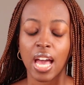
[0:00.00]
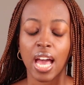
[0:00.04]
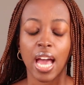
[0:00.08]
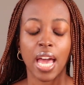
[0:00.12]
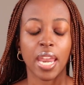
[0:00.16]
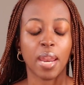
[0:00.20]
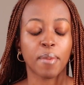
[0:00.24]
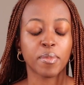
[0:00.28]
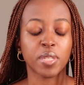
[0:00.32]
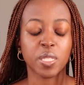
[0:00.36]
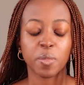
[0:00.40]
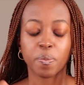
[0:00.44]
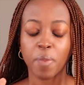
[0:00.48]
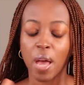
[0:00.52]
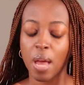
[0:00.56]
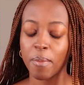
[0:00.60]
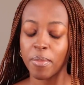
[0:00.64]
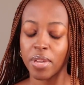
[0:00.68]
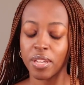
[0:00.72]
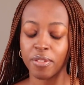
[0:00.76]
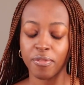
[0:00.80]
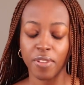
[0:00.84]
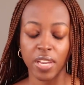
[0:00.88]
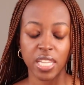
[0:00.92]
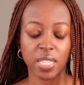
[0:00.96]
And I'm
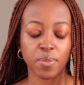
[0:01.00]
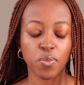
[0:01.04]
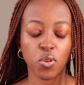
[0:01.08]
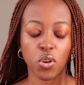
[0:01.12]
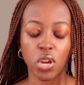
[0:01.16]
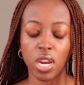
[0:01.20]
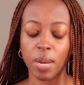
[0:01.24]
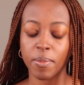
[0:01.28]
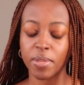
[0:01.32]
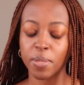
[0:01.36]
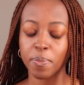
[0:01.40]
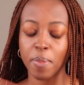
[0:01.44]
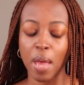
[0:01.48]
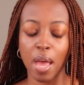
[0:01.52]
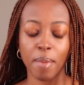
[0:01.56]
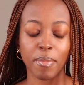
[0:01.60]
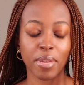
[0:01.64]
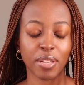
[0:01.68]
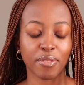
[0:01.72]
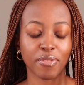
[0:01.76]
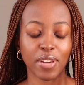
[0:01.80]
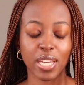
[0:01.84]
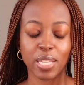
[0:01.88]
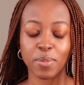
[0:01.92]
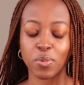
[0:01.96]
spamming Facebook, and I'm
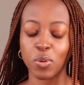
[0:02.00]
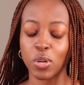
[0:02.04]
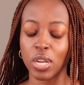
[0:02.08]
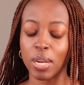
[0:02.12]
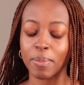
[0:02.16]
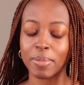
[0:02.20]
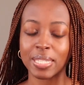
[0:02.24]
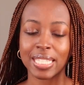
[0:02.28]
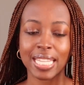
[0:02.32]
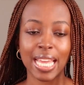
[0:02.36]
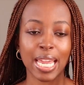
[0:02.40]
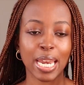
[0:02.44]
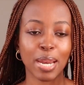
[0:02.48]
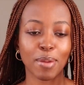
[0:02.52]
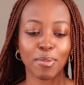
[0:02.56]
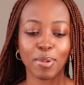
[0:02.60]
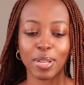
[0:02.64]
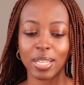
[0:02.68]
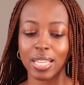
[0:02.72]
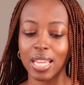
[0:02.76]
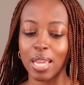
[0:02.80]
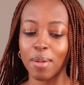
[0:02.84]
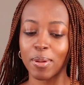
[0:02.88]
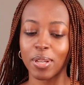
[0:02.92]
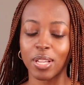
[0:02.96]
spamming Facebook, and I'm sending
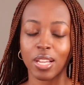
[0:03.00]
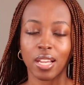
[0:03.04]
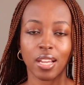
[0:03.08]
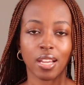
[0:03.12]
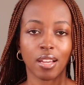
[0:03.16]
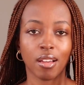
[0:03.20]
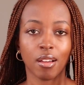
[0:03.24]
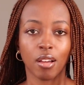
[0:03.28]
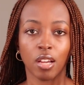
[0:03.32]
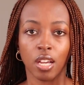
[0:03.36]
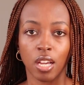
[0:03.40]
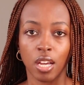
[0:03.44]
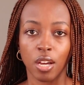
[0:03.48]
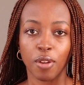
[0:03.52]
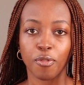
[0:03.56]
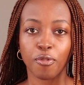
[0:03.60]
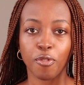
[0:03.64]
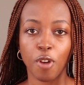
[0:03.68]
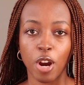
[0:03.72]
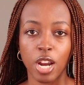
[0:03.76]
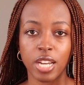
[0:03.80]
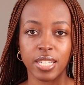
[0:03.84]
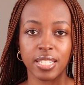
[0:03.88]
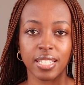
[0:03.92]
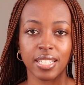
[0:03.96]
email.
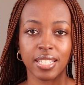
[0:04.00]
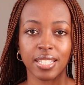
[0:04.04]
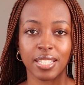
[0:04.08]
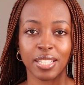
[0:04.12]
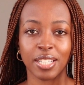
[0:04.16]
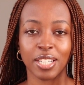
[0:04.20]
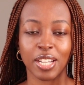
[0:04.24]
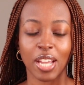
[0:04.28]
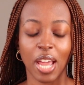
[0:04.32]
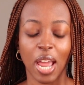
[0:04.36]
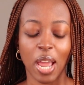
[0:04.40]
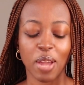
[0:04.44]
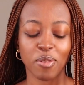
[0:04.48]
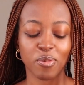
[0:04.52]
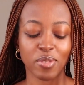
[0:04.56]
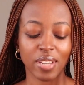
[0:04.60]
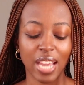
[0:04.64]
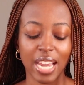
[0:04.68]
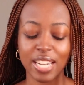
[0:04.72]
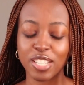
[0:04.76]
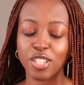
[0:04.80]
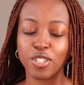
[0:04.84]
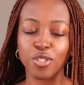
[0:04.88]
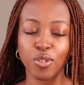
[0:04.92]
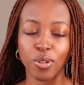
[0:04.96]
Friend, I
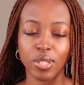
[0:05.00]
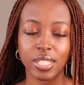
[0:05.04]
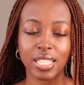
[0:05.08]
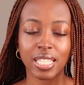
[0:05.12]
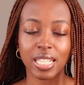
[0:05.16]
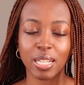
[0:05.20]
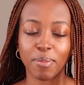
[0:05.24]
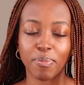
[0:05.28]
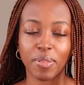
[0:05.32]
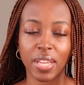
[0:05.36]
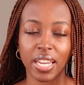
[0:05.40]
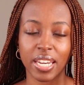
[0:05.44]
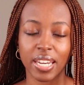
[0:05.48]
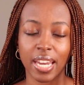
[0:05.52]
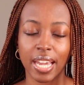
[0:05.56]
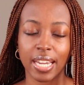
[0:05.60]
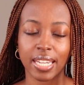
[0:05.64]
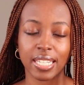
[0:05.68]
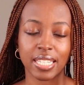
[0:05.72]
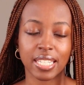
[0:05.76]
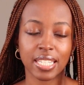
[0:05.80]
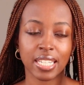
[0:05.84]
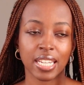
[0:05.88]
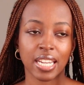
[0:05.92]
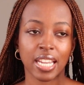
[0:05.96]
did not sleep that
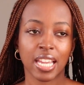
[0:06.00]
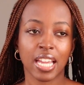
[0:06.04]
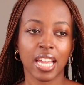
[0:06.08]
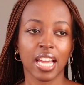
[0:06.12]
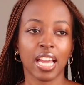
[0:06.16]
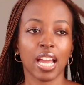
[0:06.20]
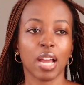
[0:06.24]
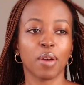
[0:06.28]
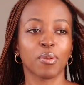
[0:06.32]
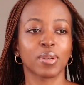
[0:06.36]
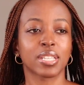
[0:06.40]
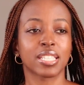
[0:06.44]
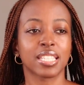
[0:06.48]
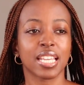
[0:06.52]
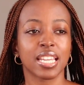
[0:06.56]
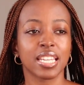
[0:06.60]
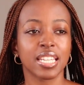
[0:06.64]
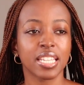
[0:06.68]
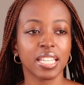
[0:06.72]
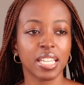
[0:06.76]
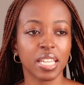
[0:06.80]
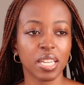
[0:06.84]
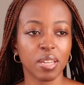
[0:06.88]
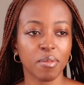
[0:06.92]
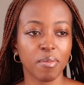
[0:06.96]
night. I was
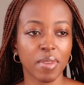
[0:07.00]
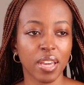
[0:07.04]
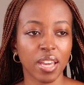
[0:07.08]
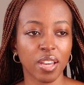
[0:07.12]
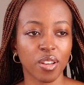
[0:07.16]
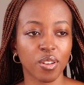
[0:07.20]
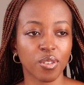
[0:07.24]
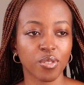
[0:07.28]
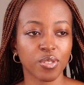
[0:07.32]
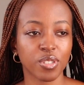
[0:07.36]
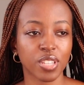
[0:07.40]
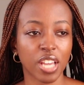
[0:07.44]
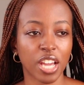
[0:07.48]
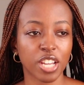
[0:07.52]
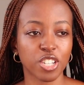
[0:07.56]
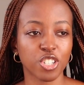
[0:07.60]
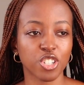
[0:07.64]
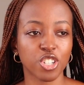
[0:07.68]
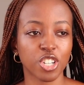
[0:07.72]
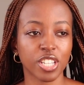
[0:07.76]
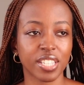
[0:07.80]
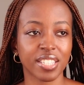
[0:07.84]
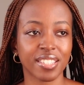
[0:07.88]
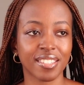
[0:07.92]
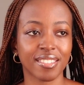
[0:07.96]
sending emails and
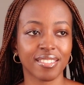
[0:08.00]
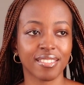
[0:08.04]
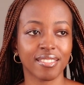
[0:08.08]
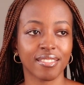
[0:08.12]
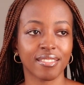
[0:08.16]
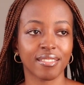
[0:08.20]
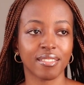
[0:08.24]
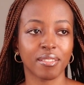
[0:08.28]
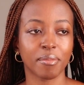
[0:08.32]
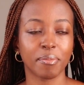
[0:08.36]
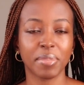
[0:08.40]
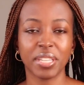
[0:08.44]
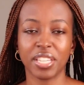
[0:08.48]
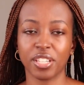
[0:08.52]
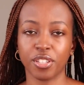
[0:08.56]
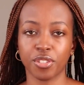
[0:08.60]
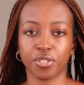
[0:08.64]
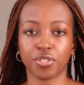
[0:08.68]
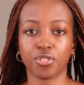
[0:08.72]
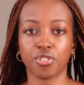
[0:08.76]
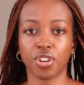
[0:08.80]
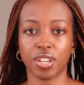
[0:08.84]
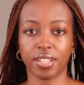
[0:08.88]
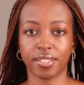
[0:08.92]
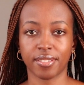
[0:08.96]
just being
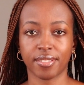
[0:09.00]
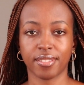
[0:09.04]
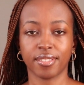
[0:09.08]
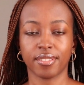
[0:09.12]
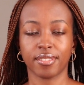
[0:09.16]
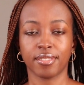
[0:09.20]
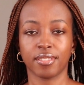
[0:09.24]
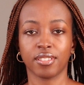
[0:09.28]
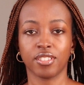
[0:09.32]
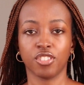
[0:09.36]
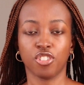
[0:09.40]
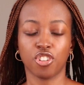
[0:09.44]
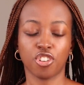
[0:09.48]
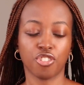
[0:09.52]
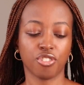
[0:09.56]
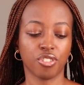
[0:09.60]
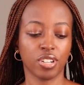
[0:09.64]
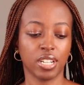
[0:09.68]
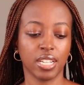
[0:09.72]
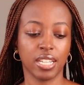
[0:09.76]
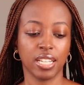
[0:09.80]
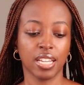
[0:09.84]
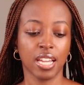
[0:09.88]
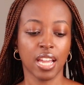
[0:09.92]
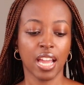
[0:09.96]
stressed,
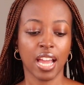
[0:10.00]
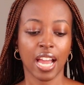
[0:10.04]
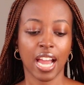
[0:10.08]
generally.